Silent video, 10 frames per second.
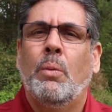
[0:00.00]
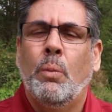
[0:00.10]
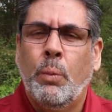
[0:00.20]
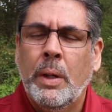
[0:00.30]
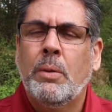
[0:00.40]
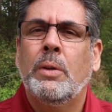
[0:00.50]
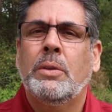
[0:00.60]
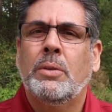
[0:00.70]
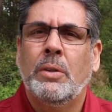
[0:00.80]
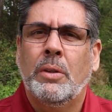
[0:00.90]
We're
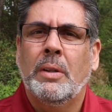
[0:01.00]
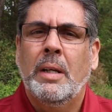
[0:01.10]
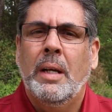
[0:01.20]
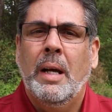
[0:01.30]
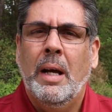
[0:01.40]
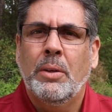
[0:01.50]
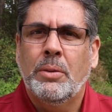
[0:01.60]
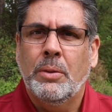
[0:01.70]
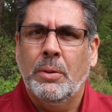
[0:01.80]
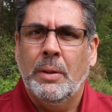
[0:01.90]
going to learn how
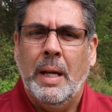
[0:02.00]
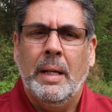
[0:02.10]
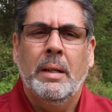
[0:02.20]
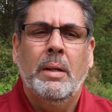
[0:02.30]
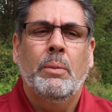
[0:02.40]
to do that.